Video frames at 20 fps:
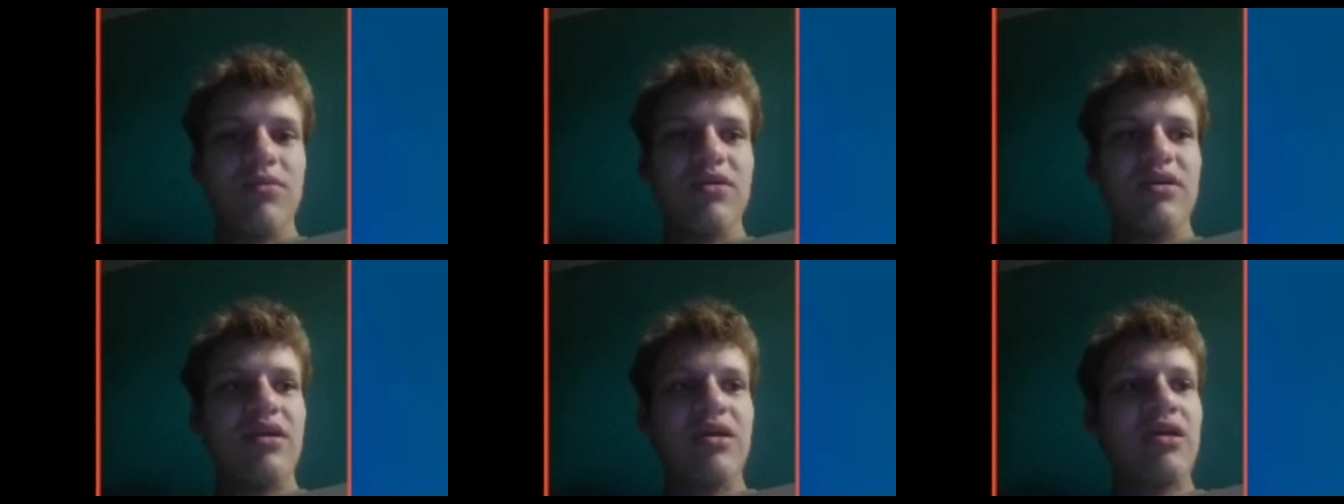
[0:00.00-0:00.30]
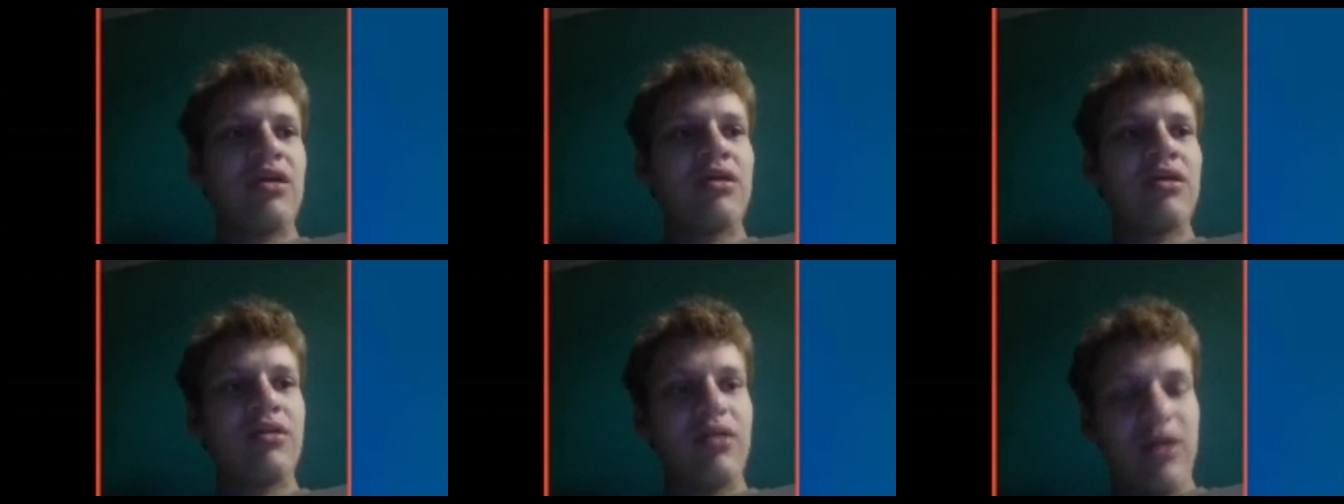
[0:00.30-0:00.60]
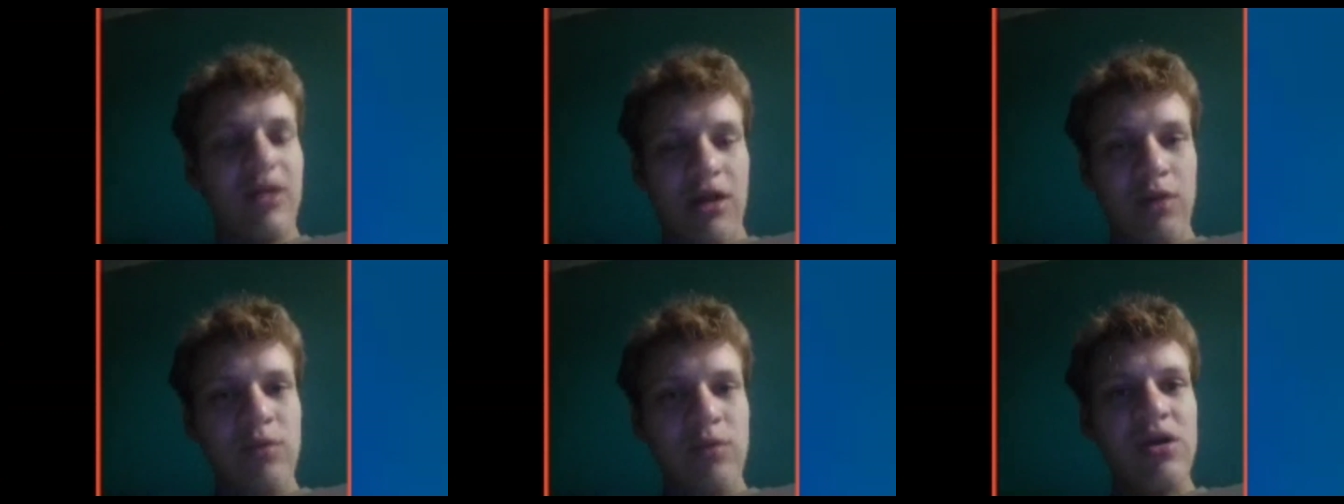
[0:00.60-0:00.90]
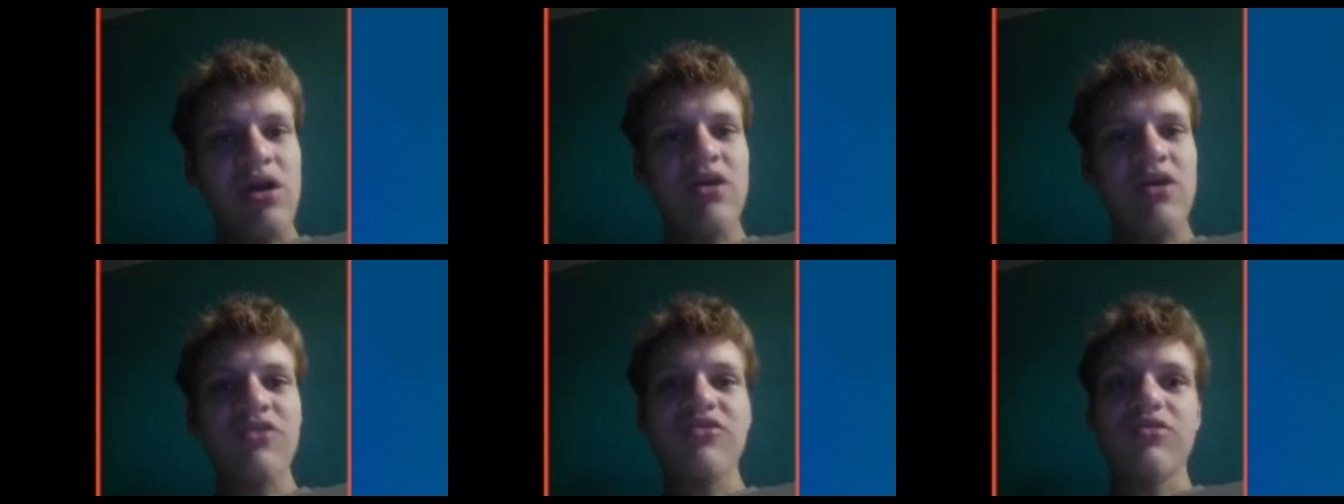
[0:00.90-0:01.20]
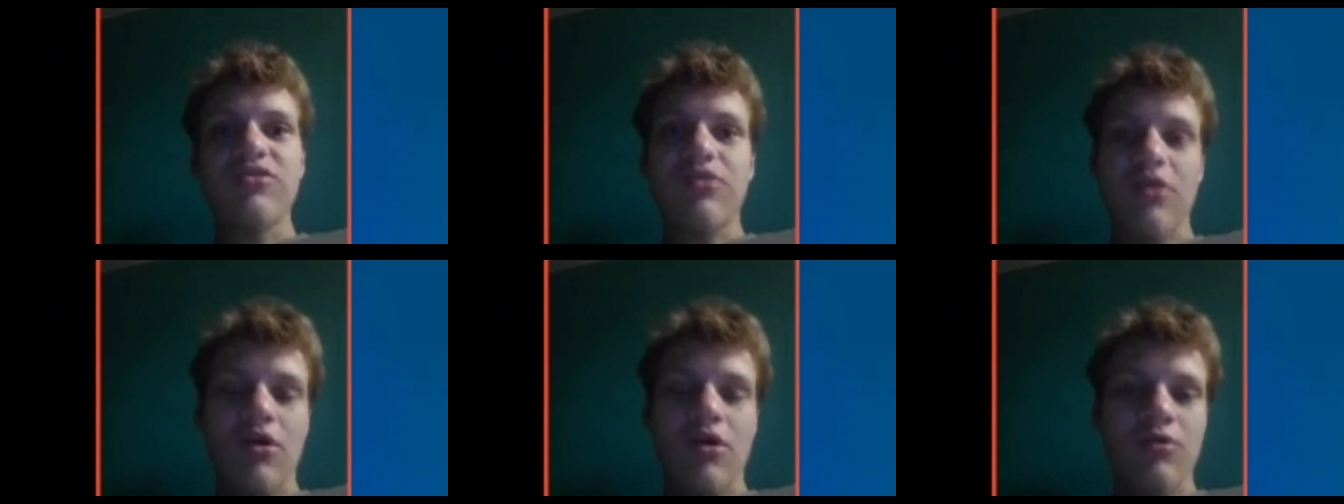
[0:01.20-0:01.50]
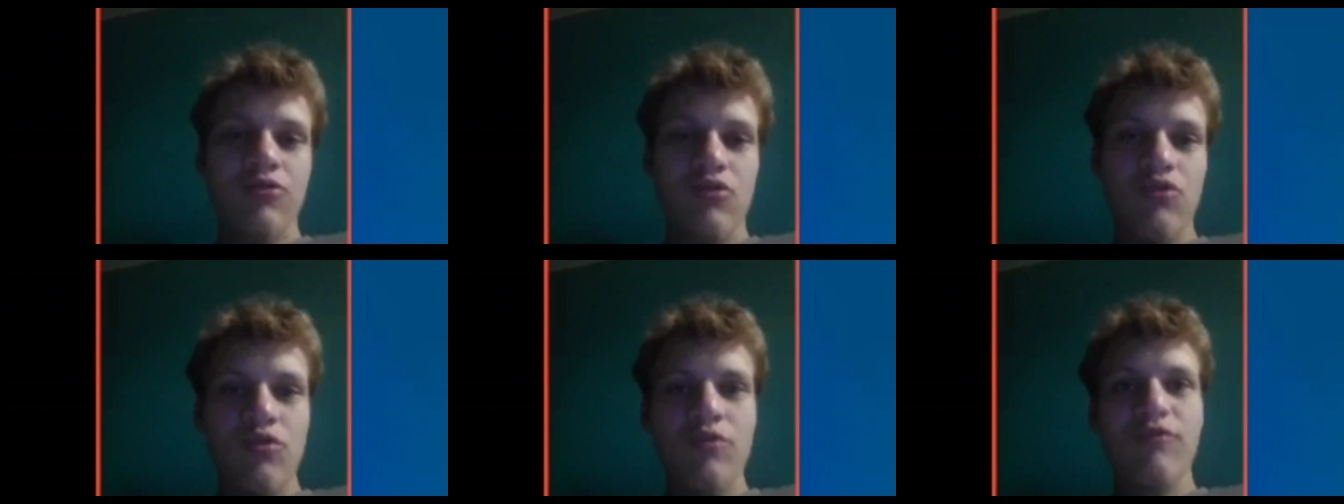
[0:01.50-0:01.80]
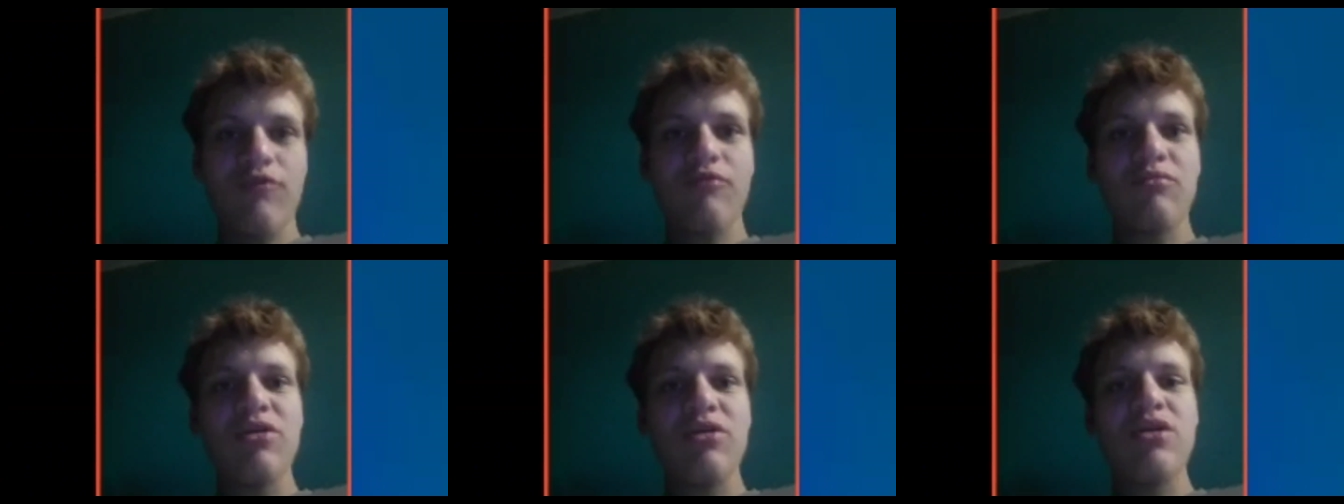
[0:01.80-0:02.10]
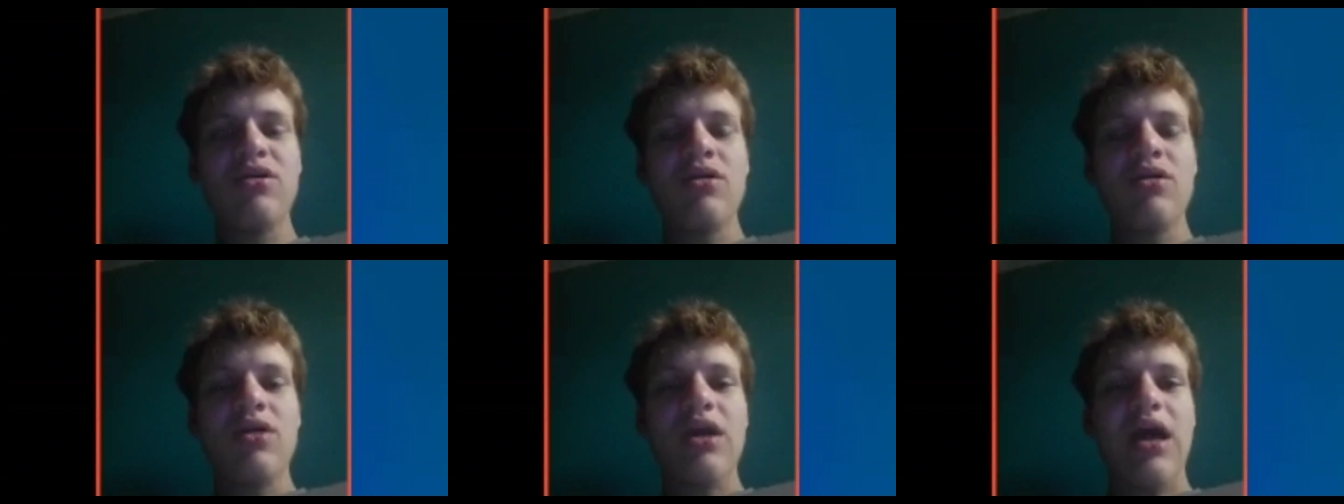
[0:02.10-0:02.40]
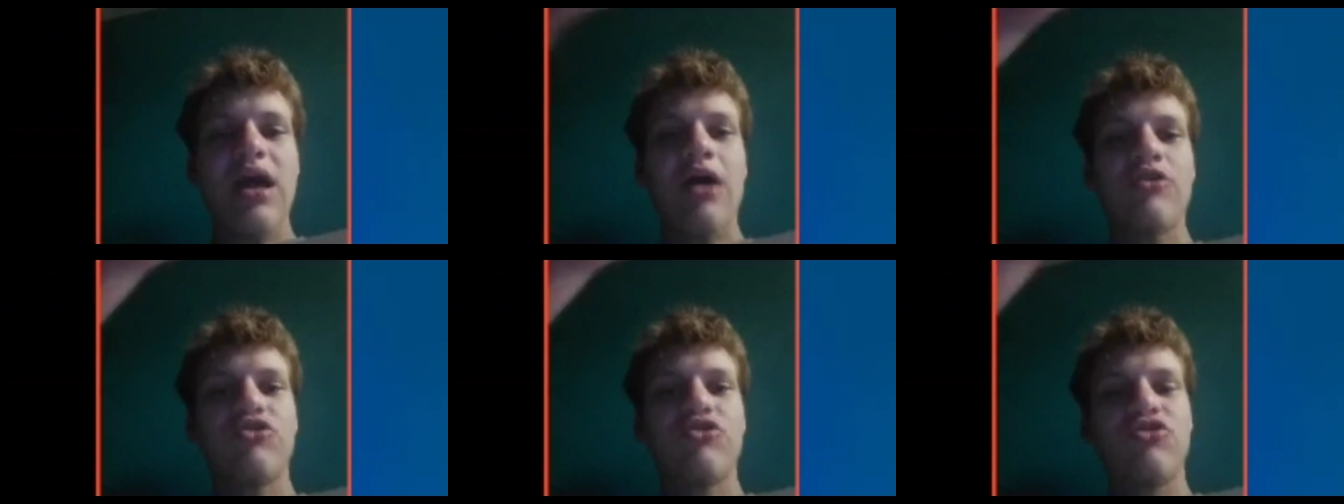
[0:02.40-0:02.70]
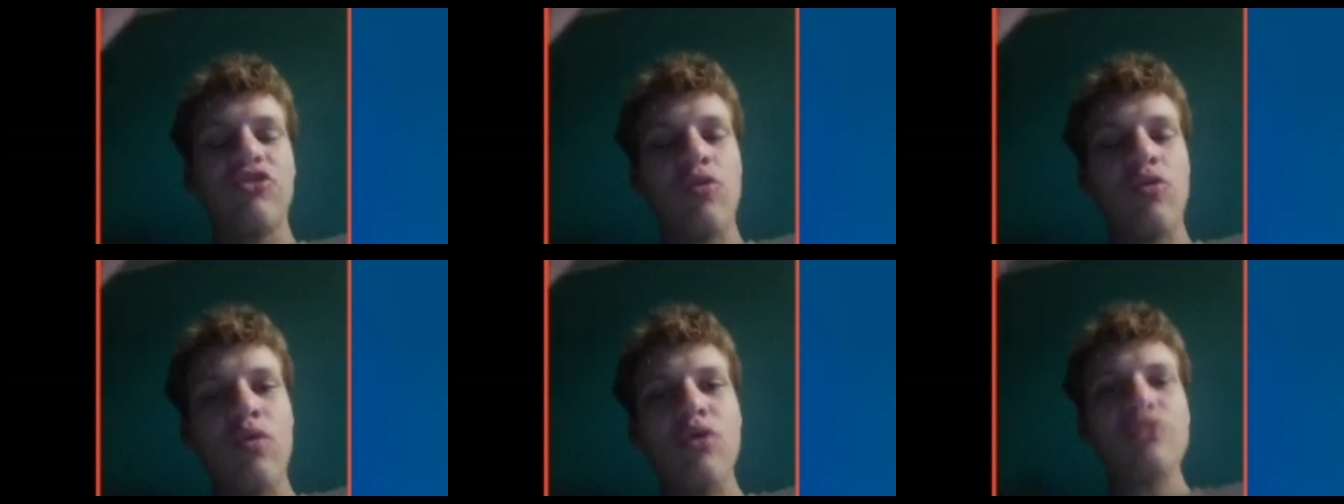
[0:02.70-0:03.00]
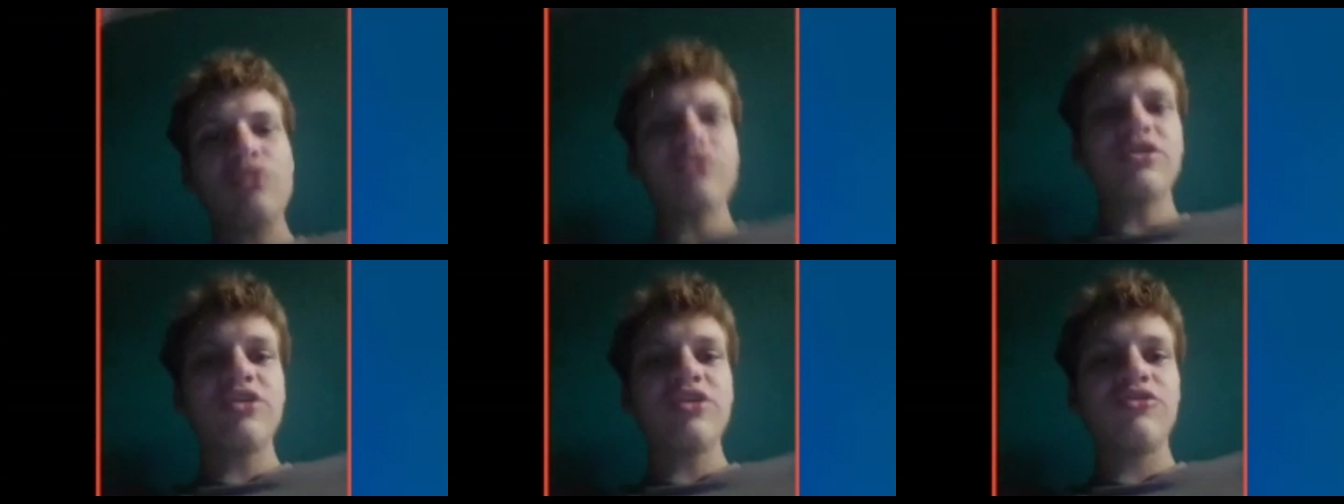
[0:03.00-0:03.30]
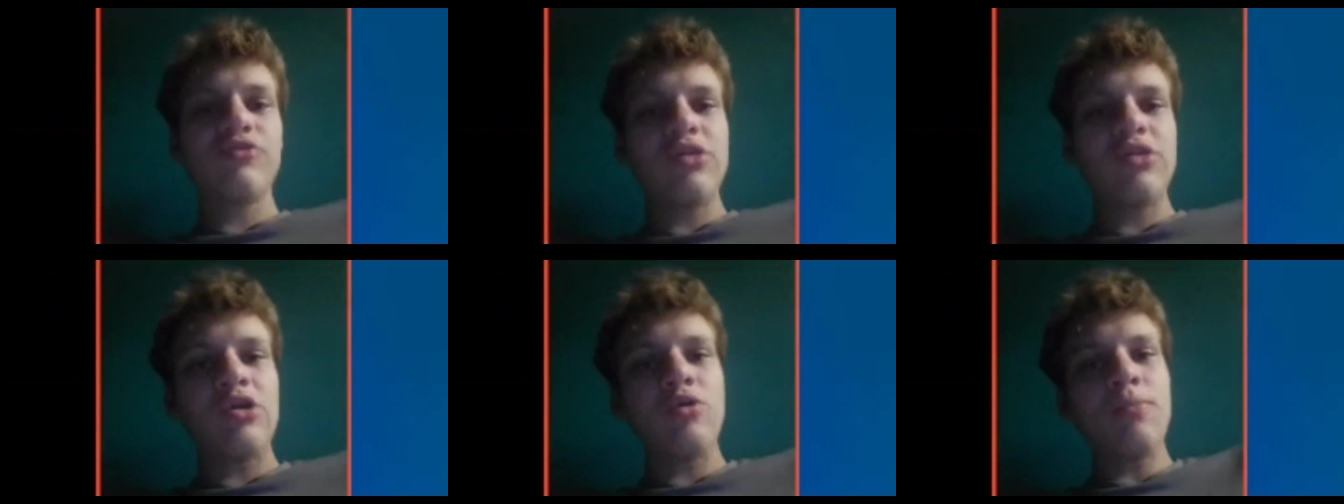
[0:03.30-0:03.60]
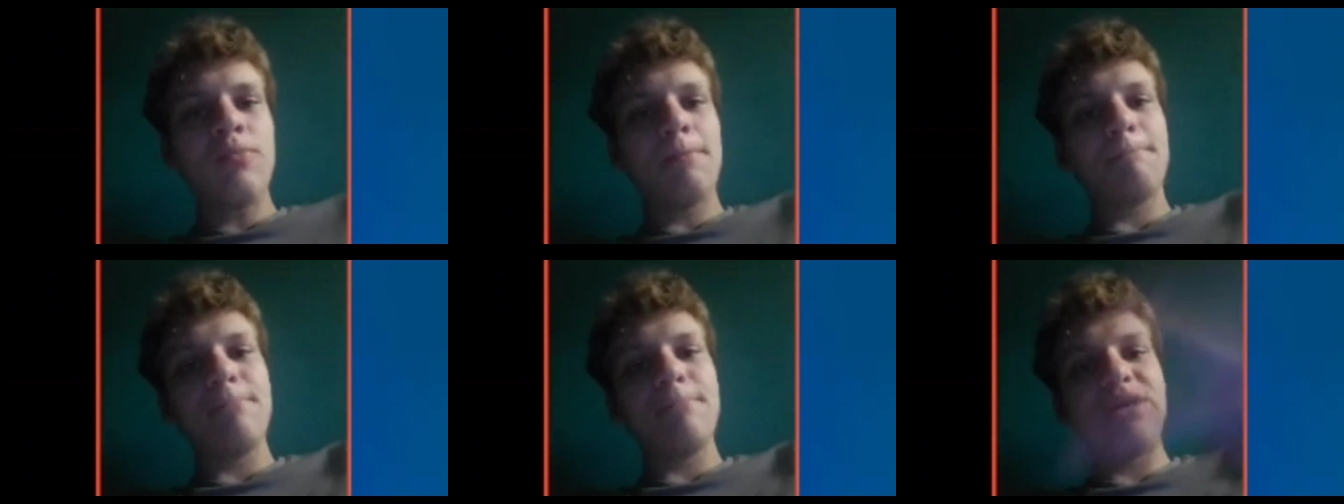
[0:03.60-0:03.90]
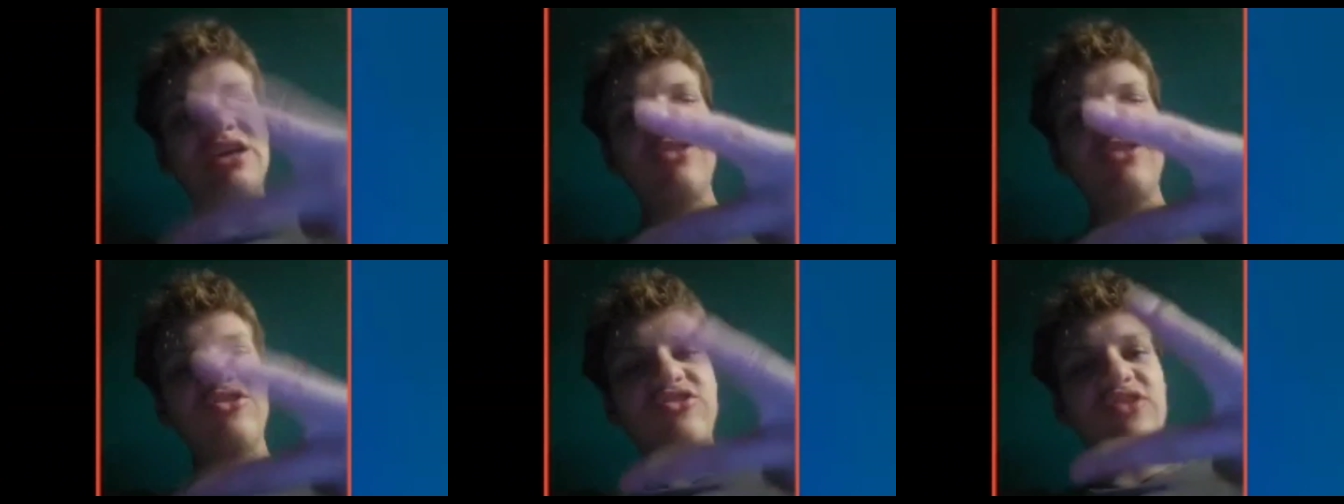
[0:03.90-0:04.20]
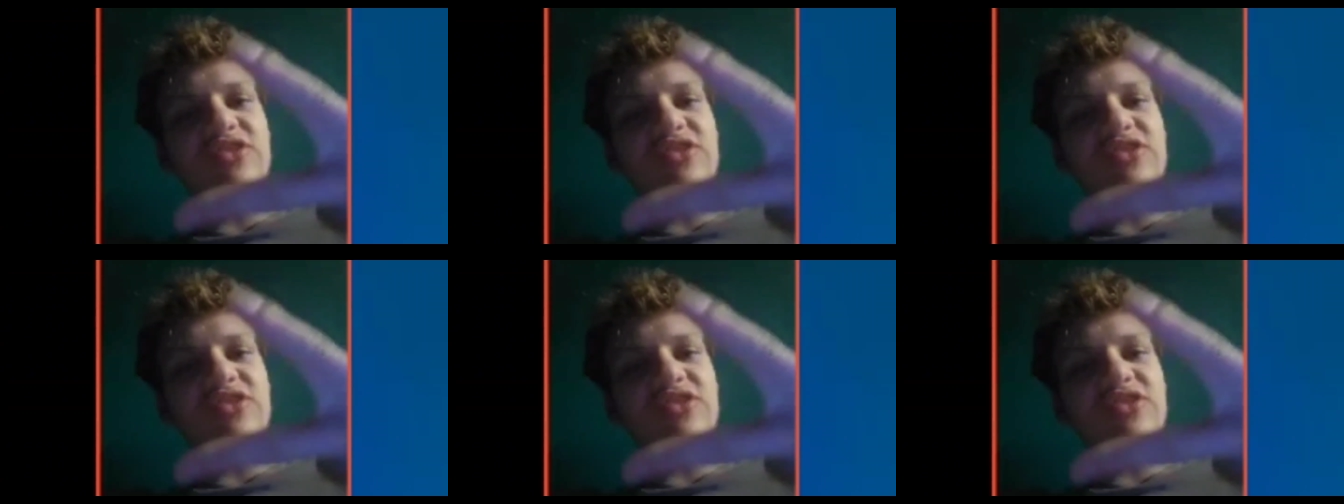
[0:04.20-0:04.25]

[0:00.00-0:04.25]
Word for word: And anyway guys, that'll do it for me. I'll see you all in the next video. Peace